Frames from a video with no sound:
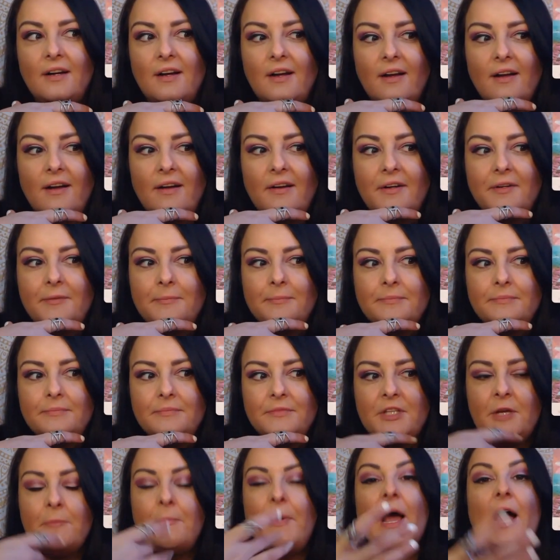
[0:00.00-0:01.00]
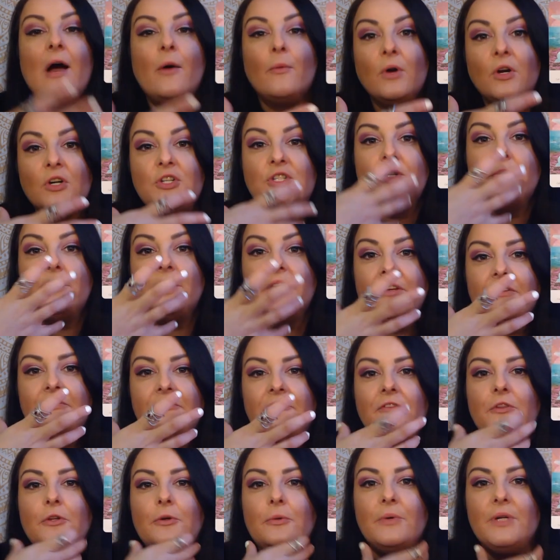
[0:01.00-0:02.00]
um, the power to
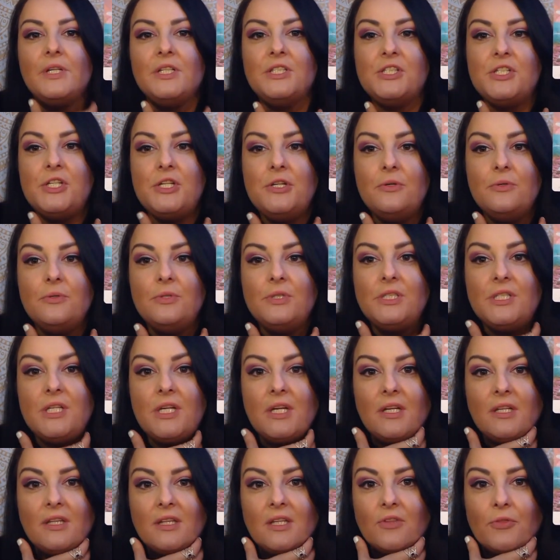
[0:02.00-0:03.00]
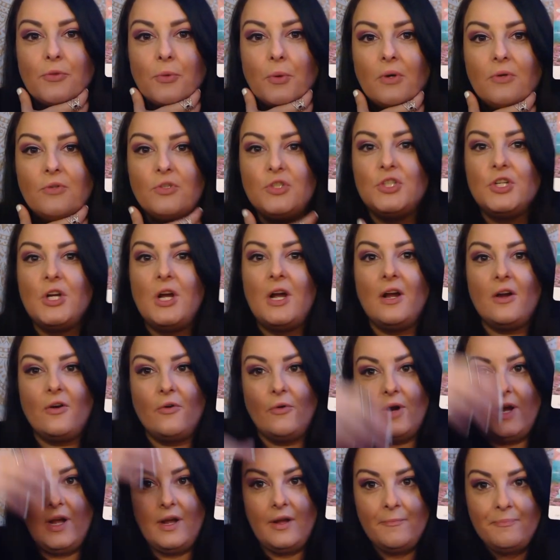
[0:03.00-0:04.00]
influence using the throat
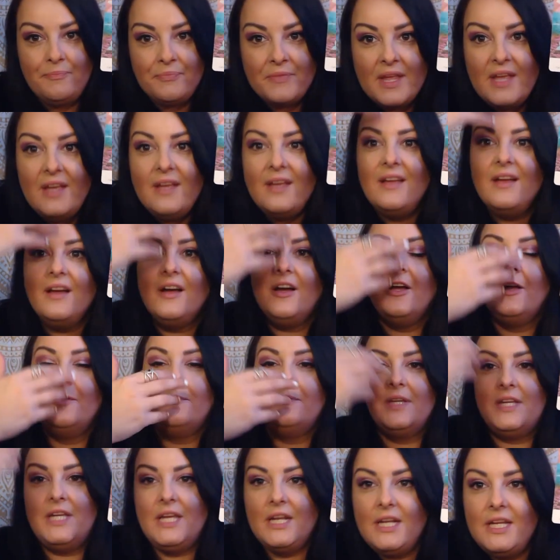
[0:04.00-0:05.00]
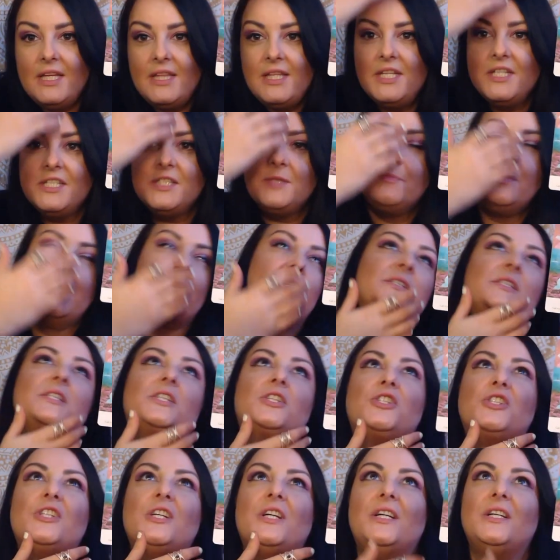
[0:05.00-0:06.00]
chakra um, getting these
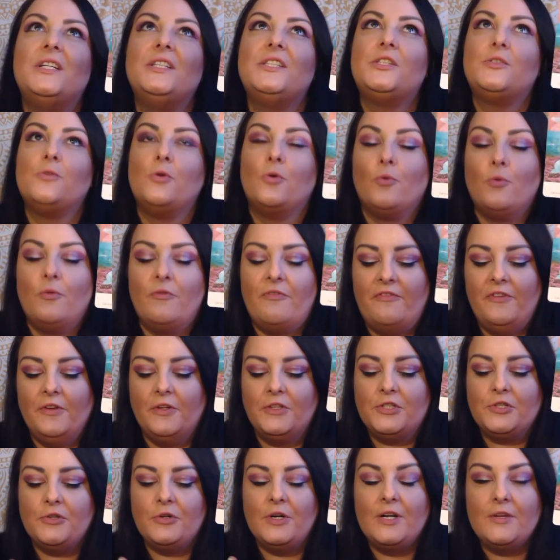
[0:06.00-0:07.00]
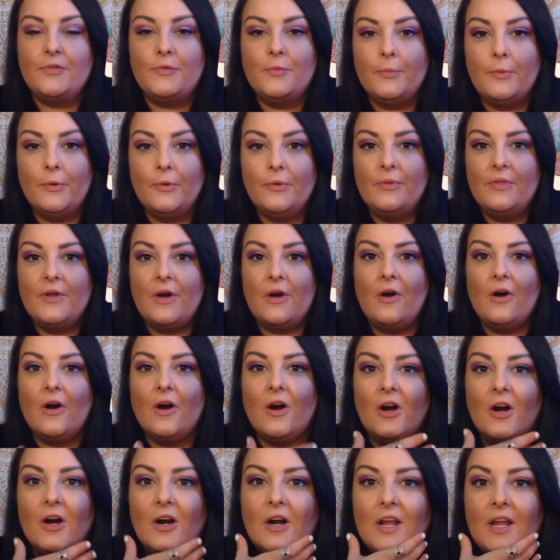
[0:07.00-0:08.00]
messages, filtering through the
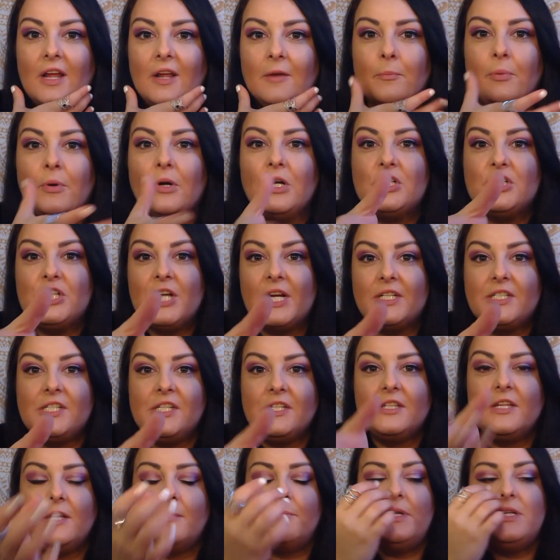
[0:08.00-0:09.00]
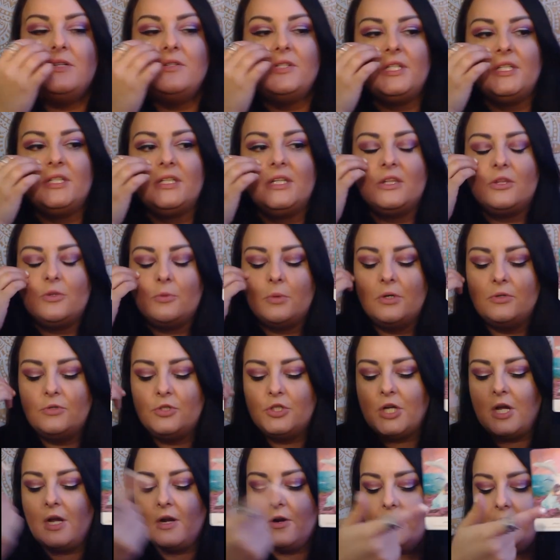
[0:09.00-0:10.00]
heart, and projecting them using the throat
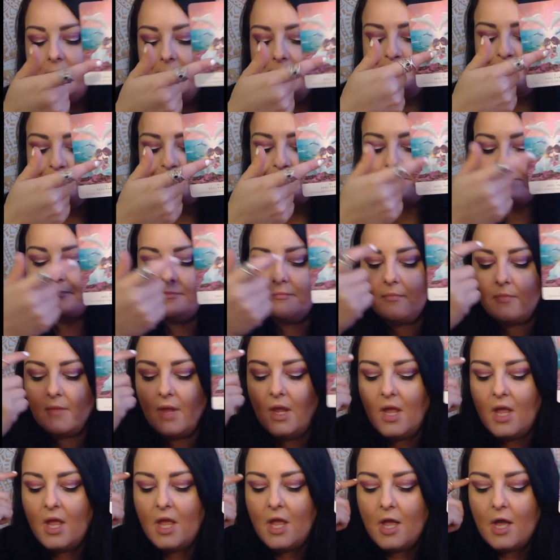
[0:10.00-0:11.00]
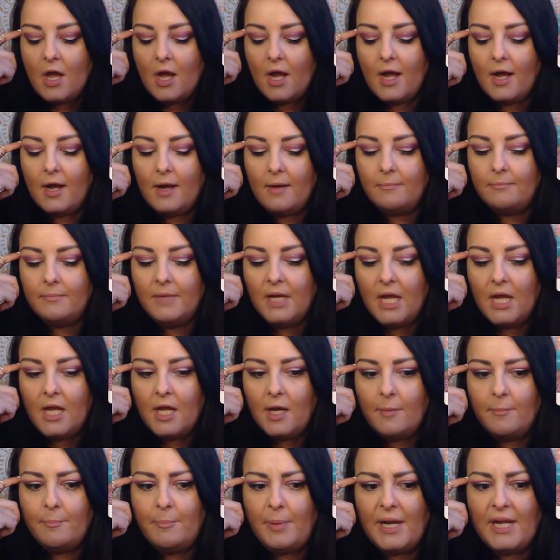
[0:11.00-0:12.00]
chakra. Um,
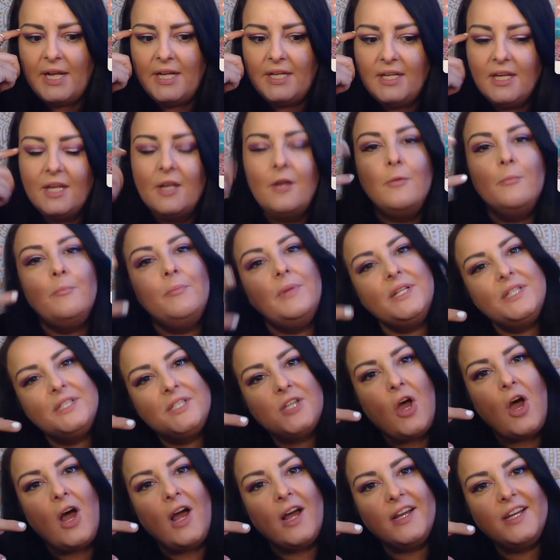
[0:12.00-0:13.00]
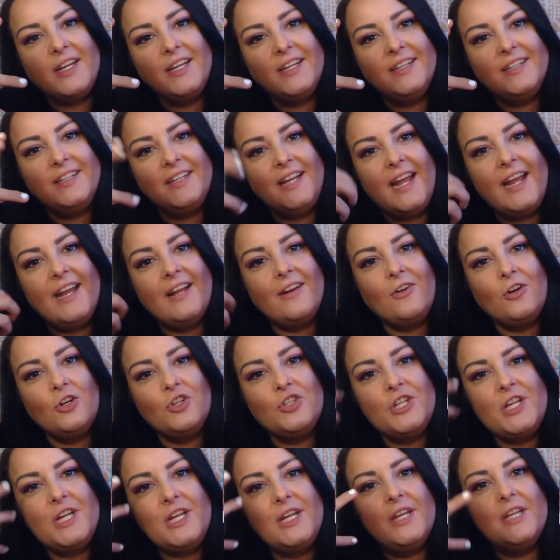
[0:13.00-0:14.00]
but Mintakan
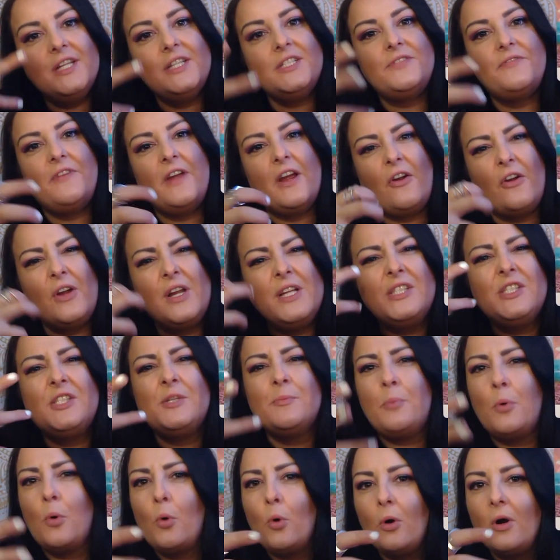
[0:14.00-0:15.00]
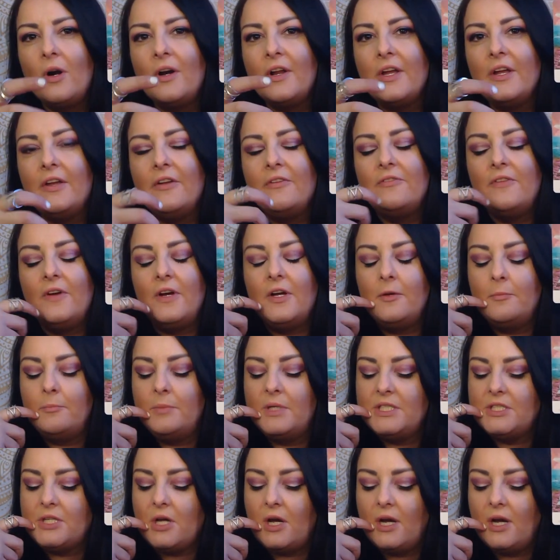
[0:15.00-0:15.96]
energy is very supportive. Um,